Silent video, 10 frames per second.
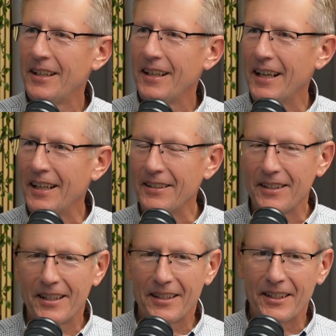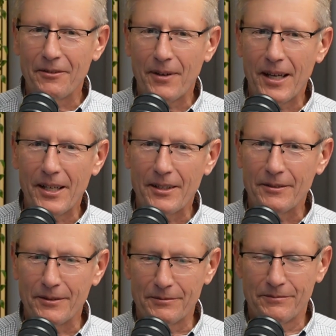And if I,
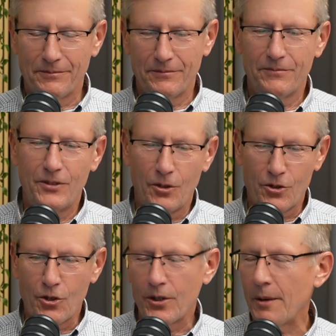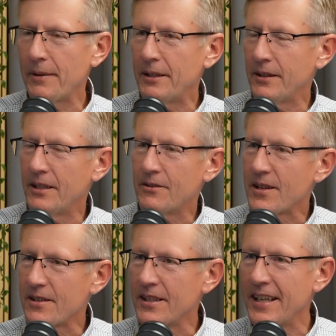showed I'm
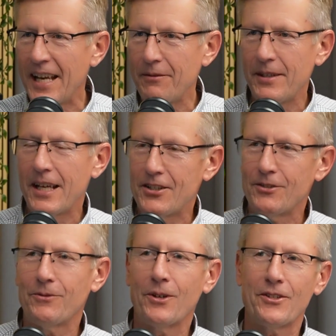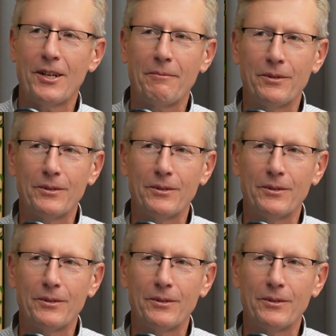interested in aviation, for example,